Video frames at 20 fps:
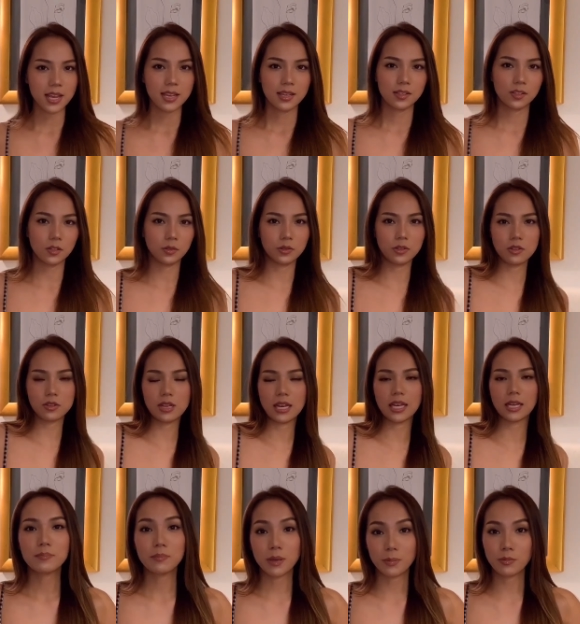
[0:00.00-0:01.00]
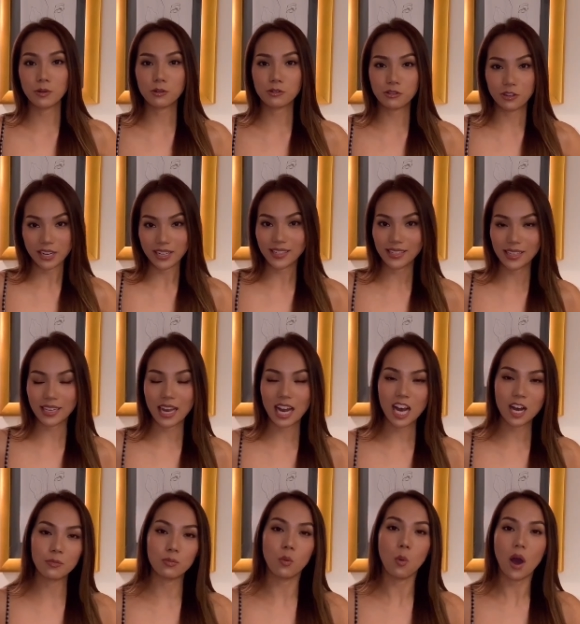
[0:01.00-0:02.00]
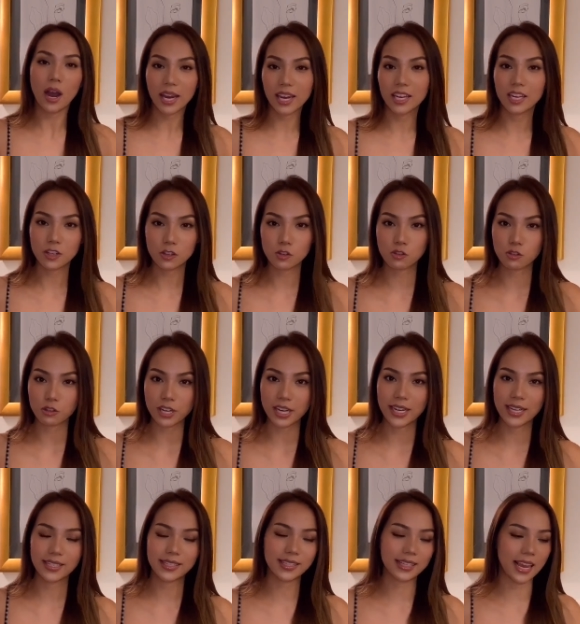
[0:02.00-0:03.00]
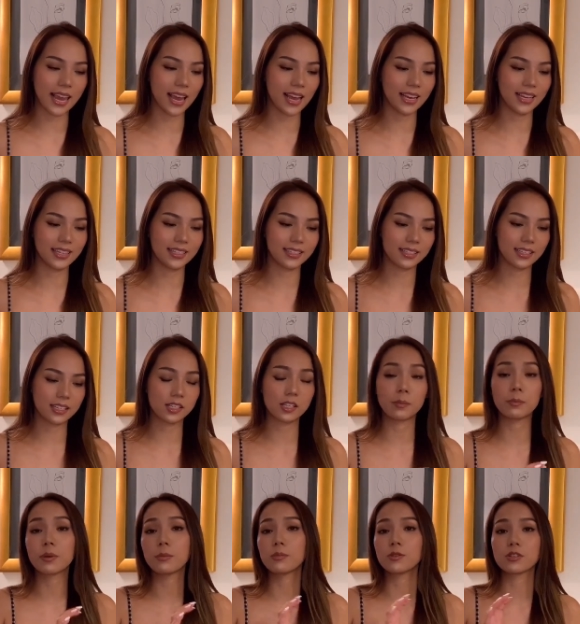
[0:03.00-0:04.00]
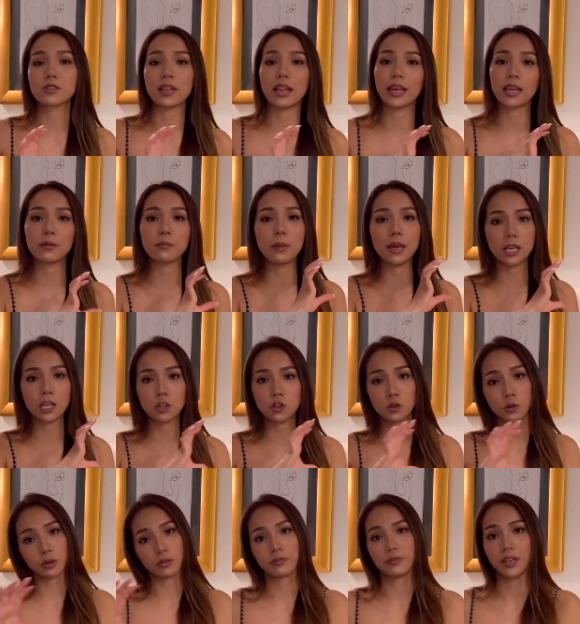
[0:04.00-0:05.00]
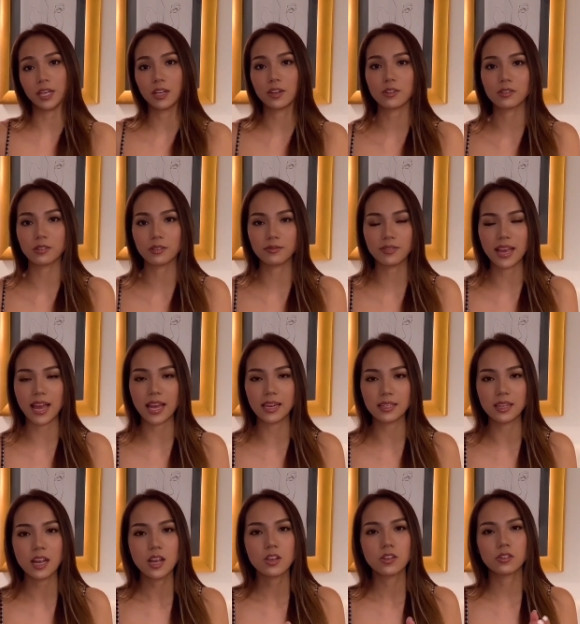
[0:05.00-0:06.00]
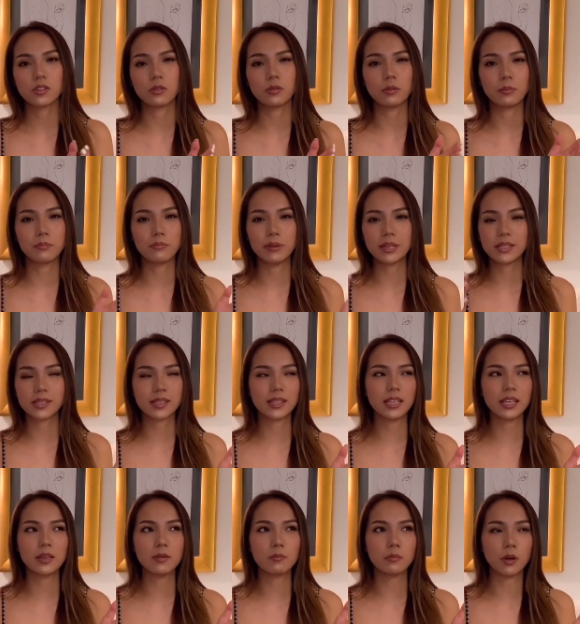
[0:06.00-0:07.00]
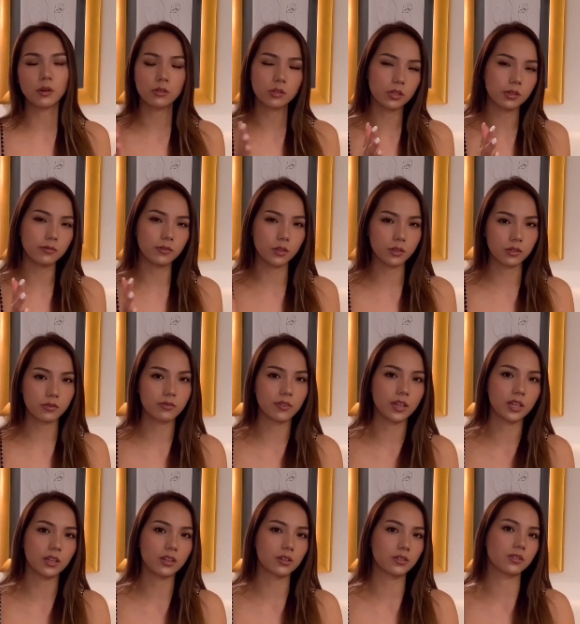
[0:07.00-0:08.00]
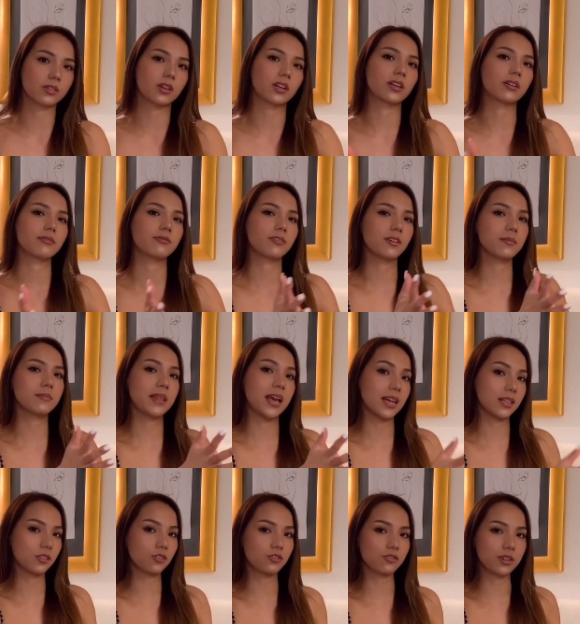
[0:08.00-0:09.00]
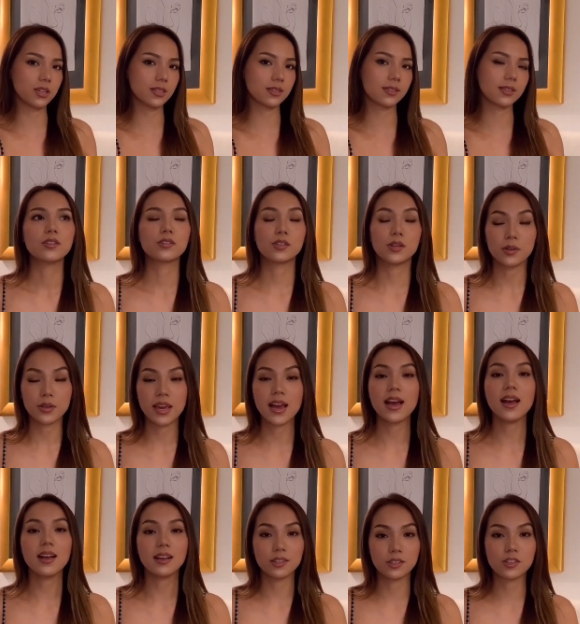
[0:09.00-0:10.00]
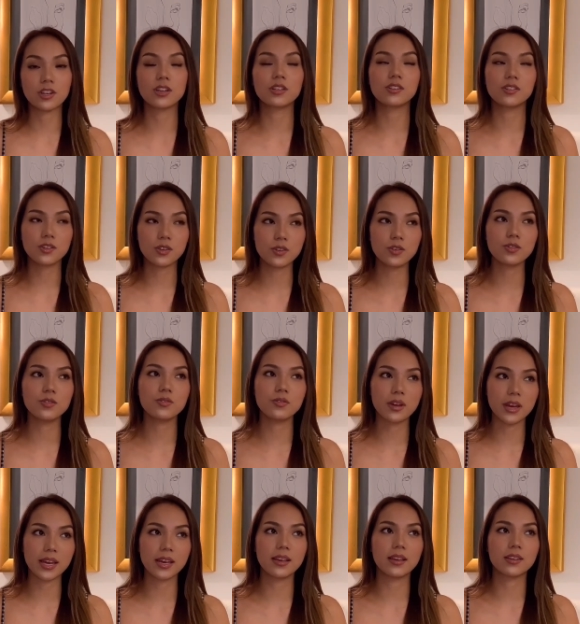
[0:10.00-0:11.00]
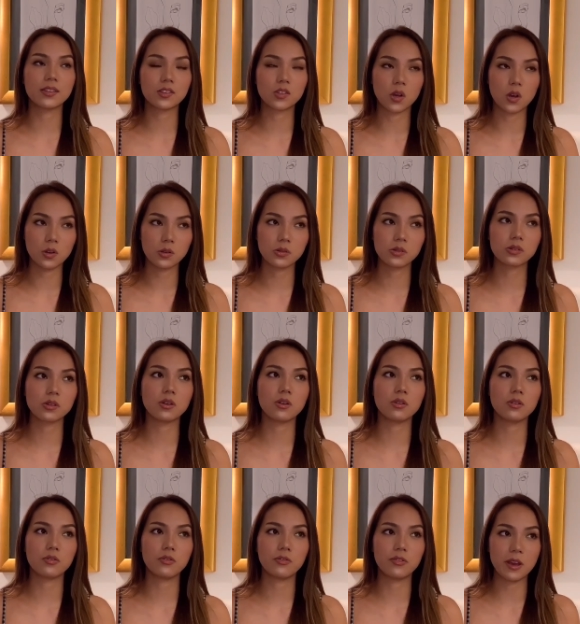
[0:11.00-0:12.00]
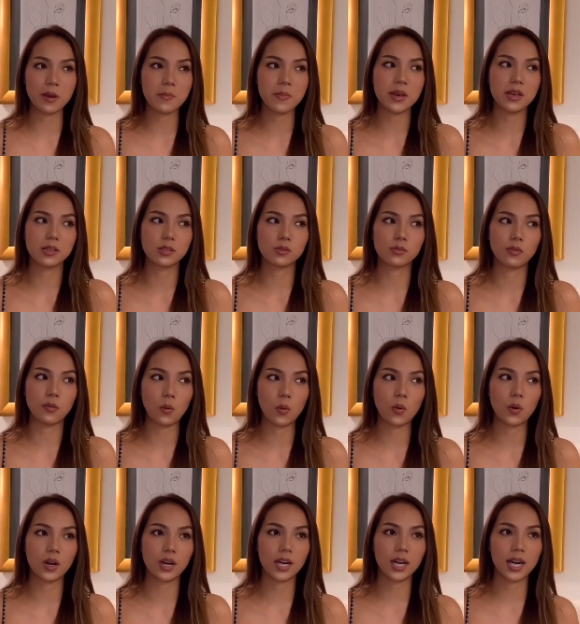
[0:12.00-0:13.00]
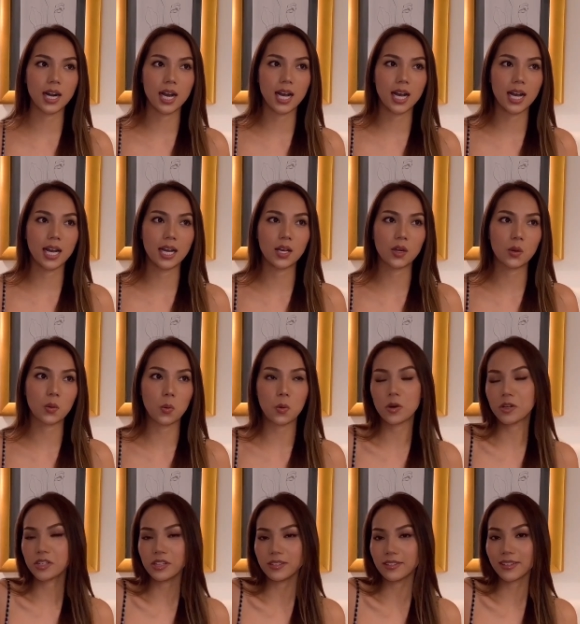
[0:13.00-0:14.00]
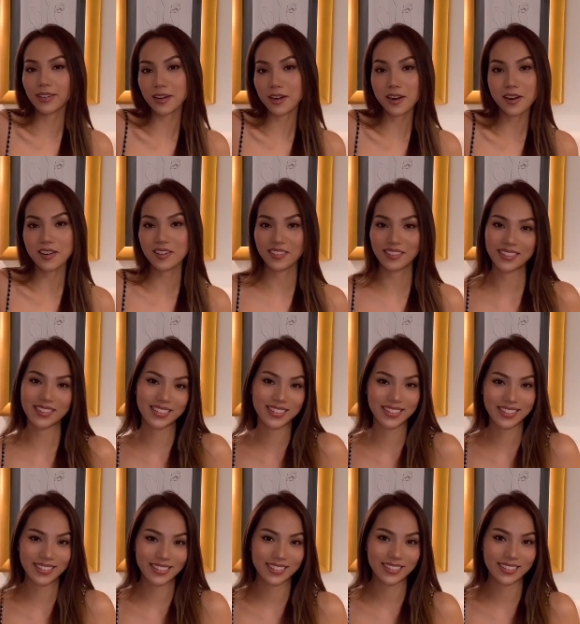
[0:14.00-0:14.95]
so just like people dressing up, walking the streets, and uh, some people just like making short videos of that. So basically most of those videos are from that streets. So yeah, Chengdu is also famous for uh, gorgeous girls.